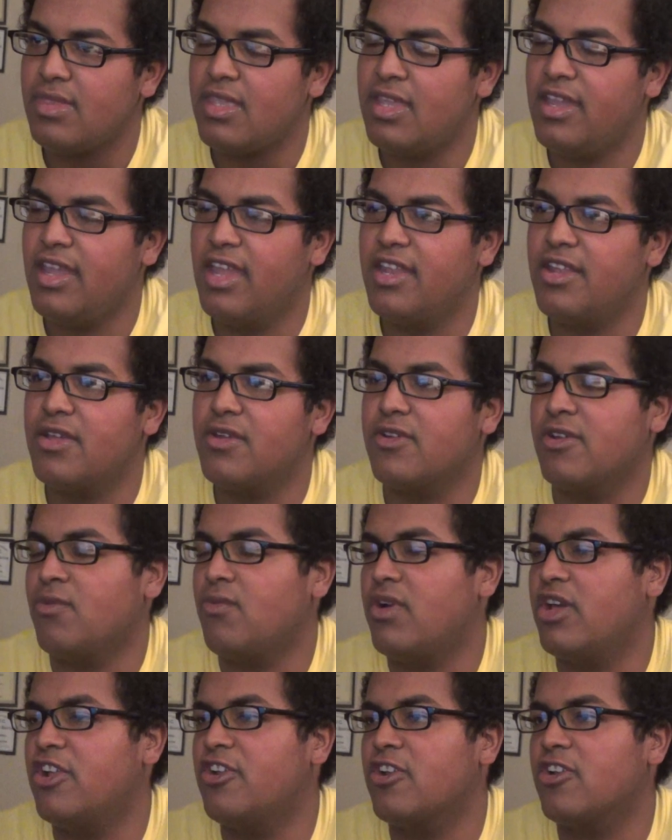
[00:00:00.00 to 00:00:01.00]
and
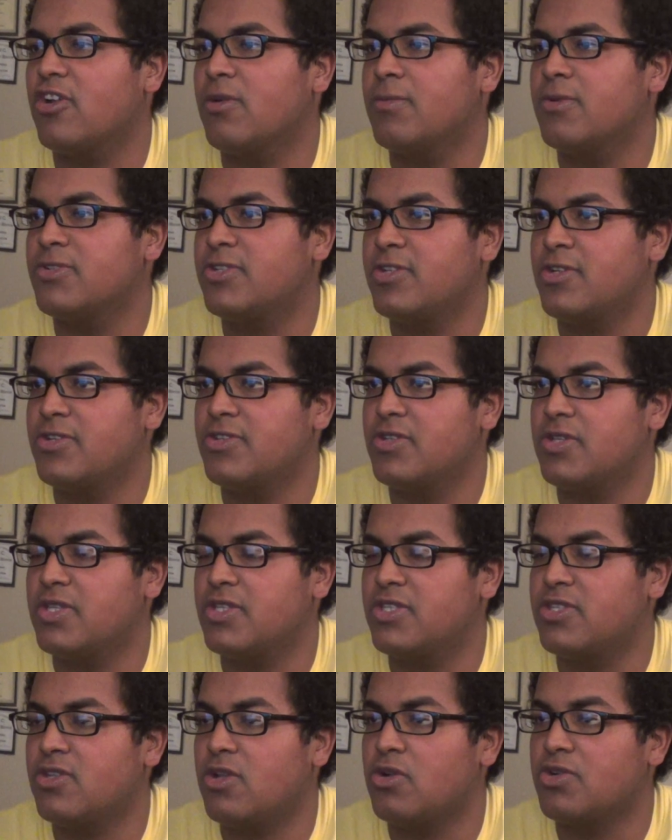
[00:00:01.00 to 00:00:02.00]
one of the German
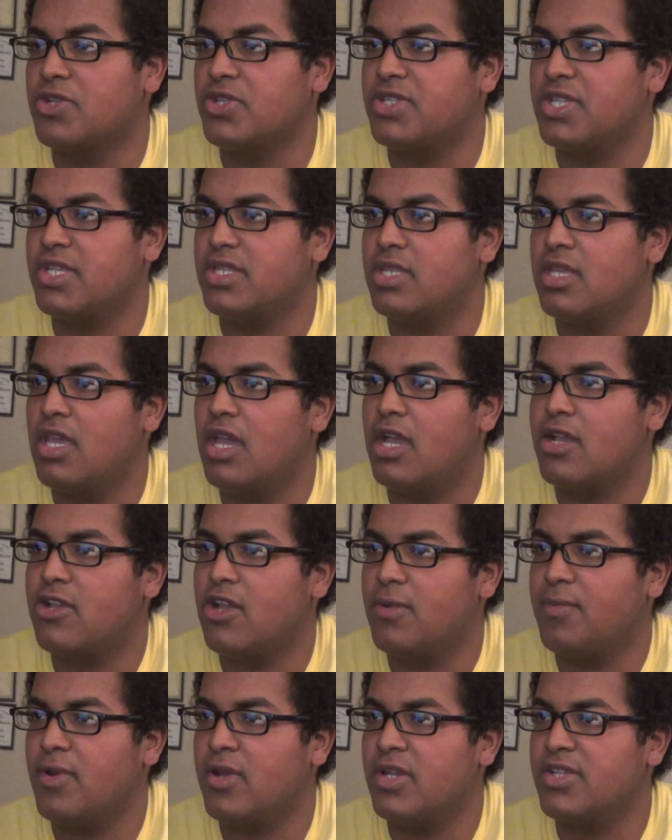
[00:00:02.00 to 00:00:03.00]
soldiers says, "I
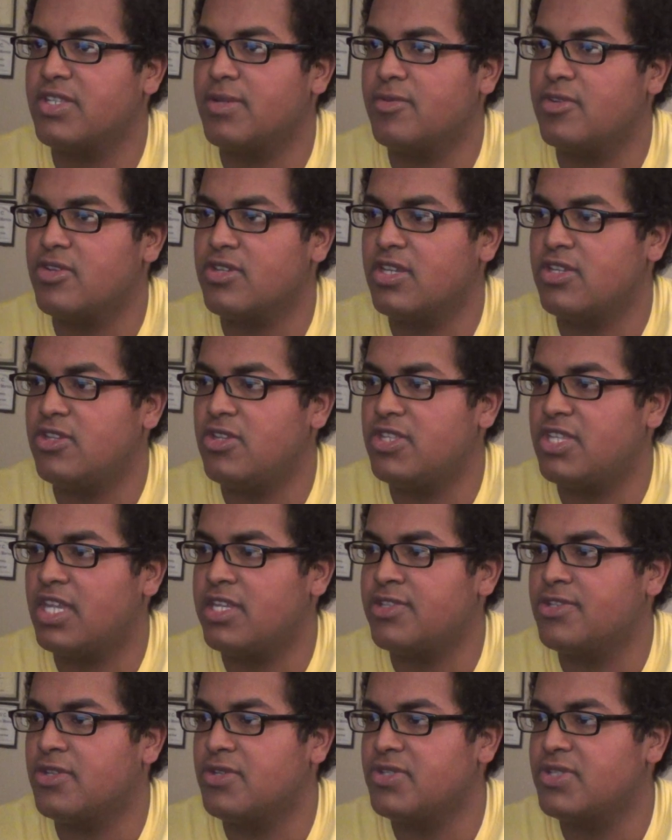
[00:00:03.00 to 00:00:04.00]
could work in some cooking
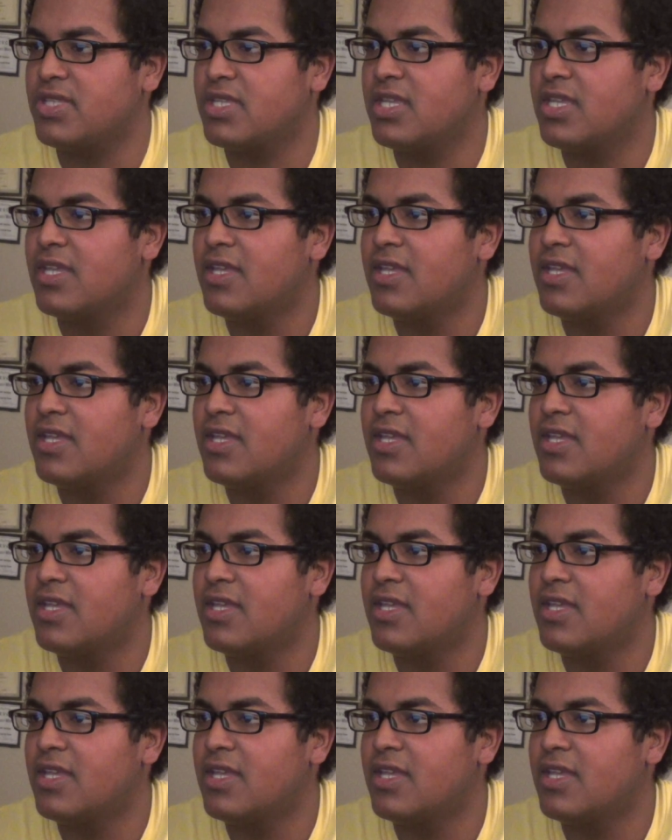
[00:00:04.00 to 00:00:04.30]
utensils."